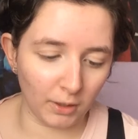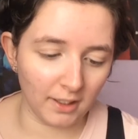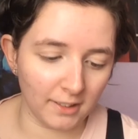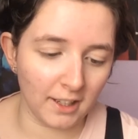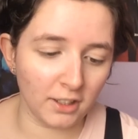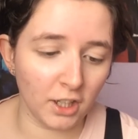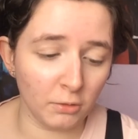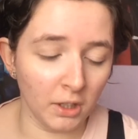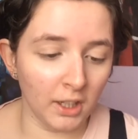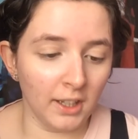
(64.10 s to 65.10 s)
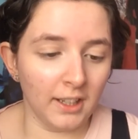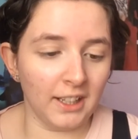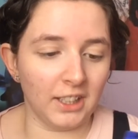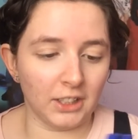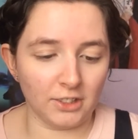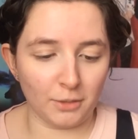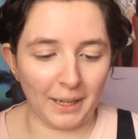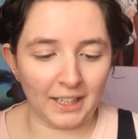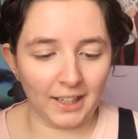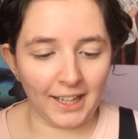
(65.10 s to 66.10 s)
one is a new addition to
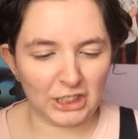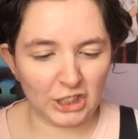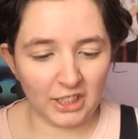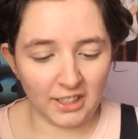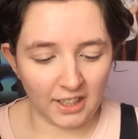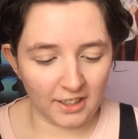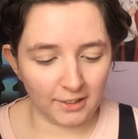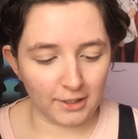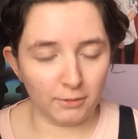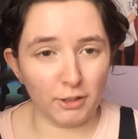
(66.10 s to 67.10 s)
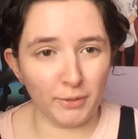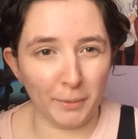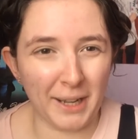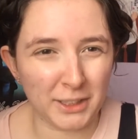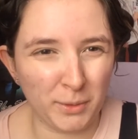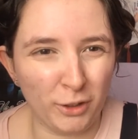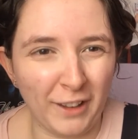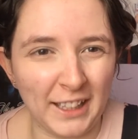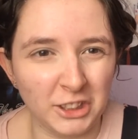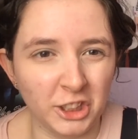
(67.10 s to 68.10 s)
my collection and it is the Rimmel Match
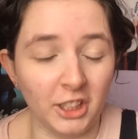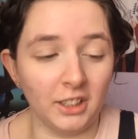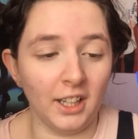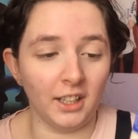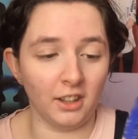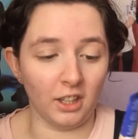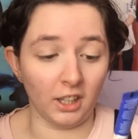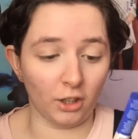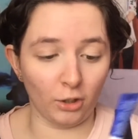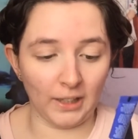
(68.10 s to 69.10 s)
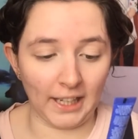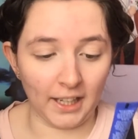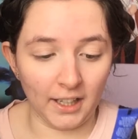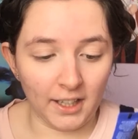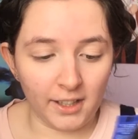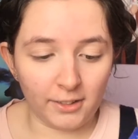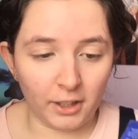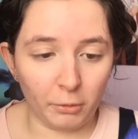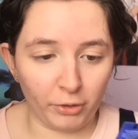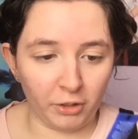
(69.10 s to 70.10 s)
Perfection in the colour
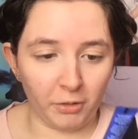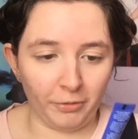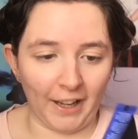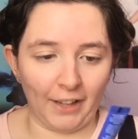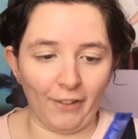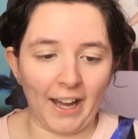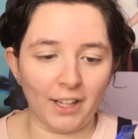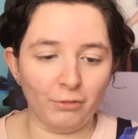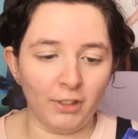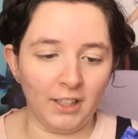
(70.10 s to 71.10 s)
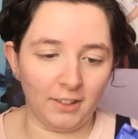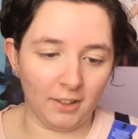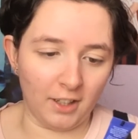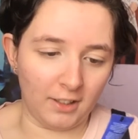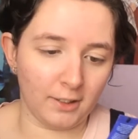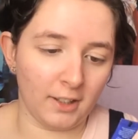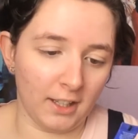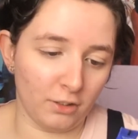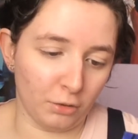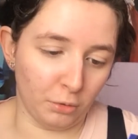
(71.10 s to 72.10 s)
005 Ivory. It's the
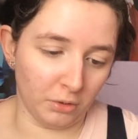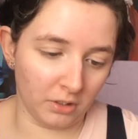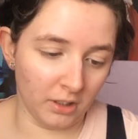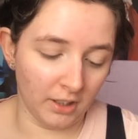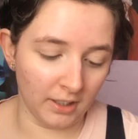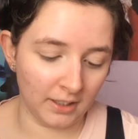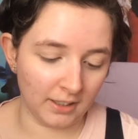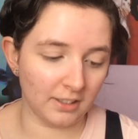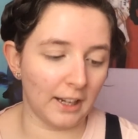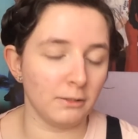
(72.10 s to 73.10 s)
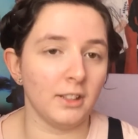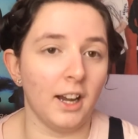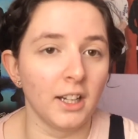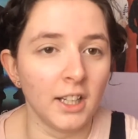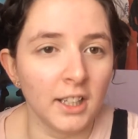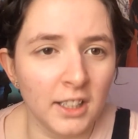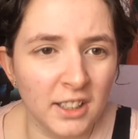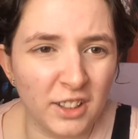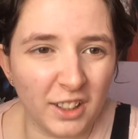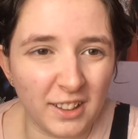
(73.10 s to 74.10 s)
skin tone adapter.
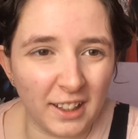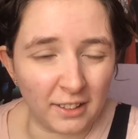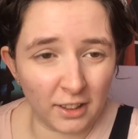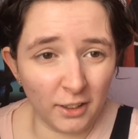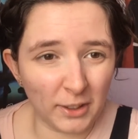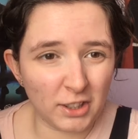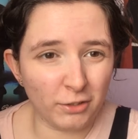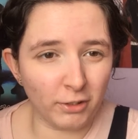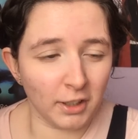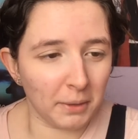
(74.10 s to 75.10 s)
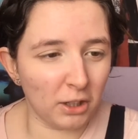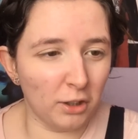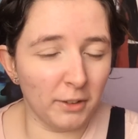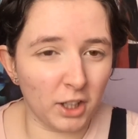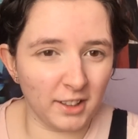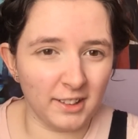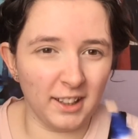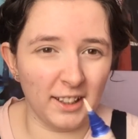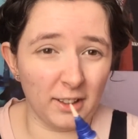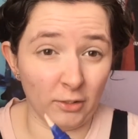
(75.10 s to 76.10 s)
So you can see it's a little bit different to my normal
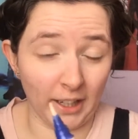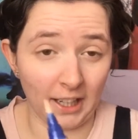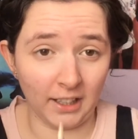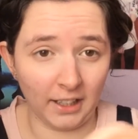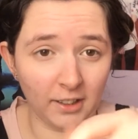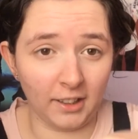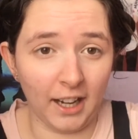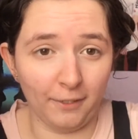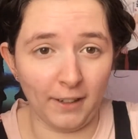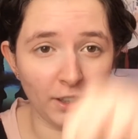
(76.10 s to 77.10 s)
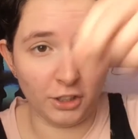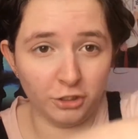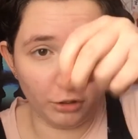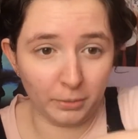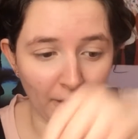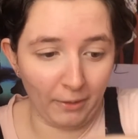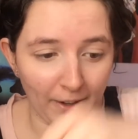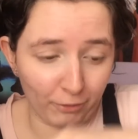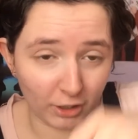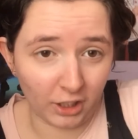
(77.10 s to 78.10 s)
concealers where I used to have like the tube where I'm
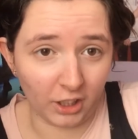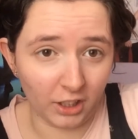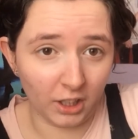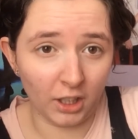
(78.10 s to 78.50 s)
having to